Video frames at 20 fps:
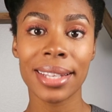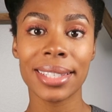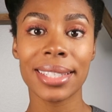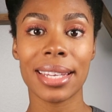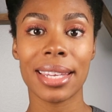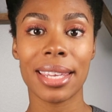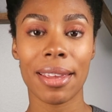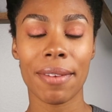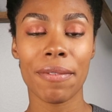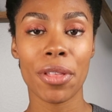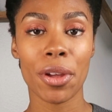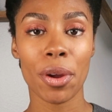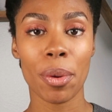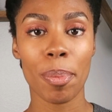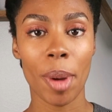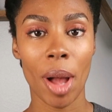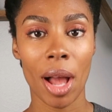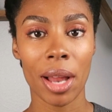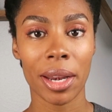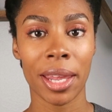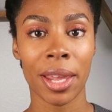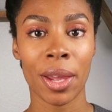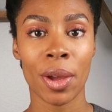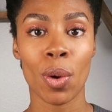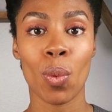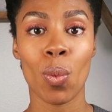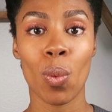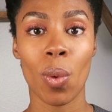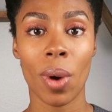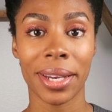to give their
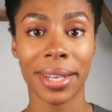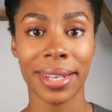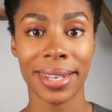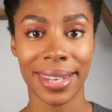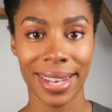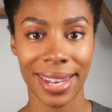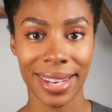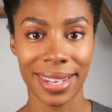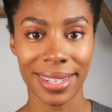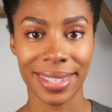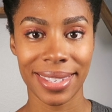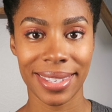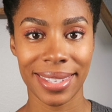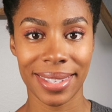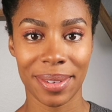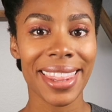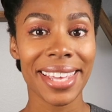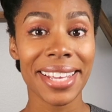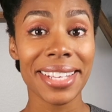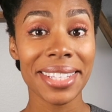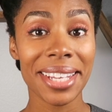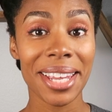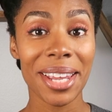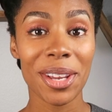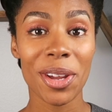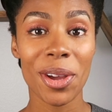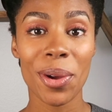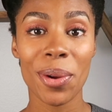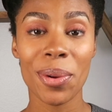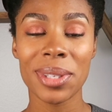body what it needs. These
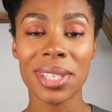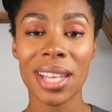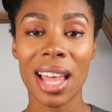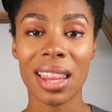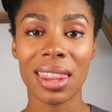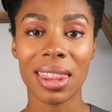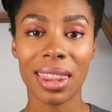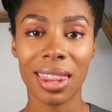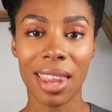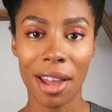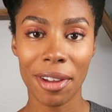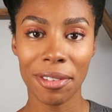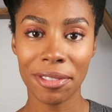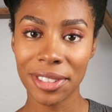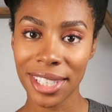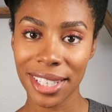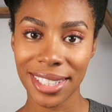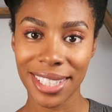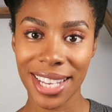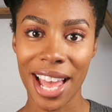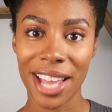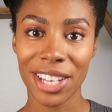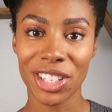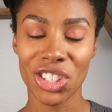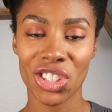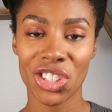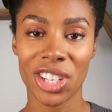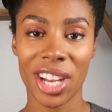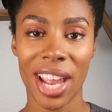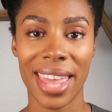kiddos love to
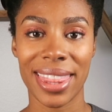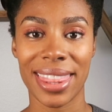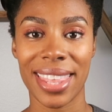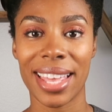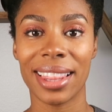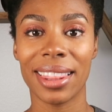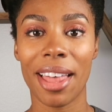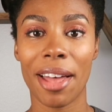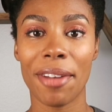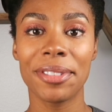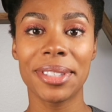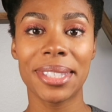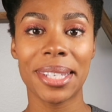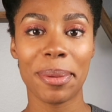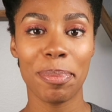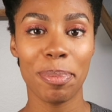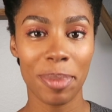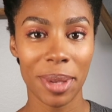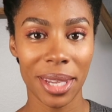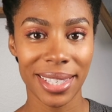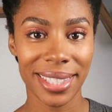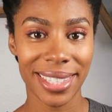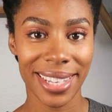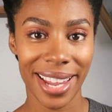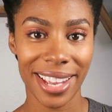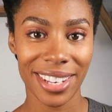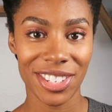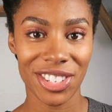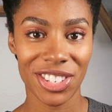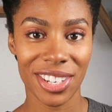touch and they love to be
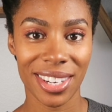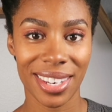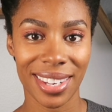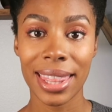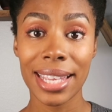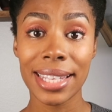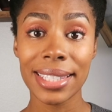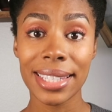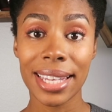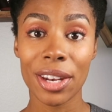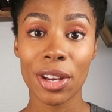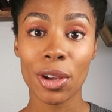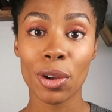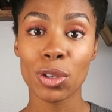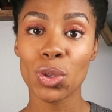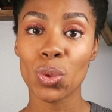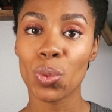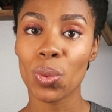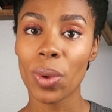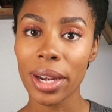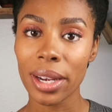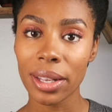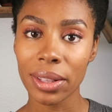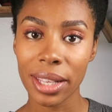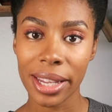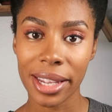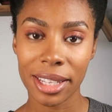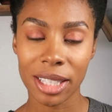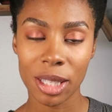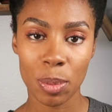touched. These kiddos
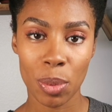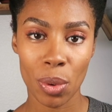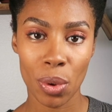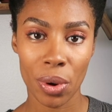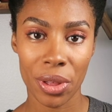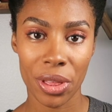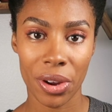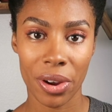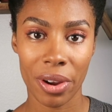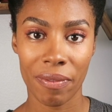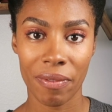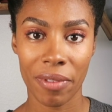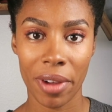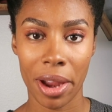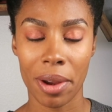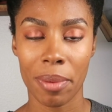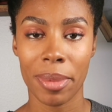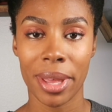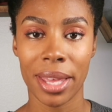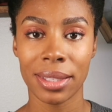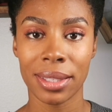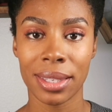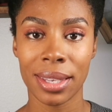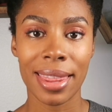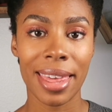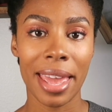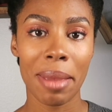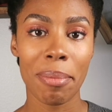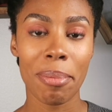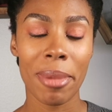readily explore their environment.
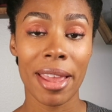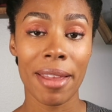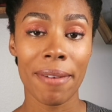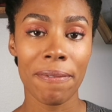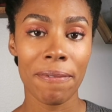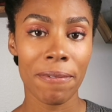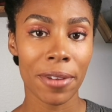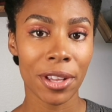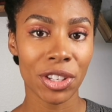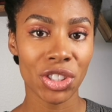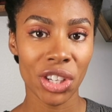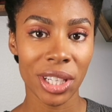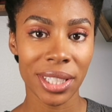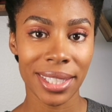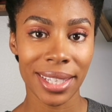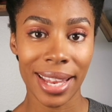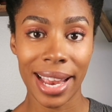They may fidget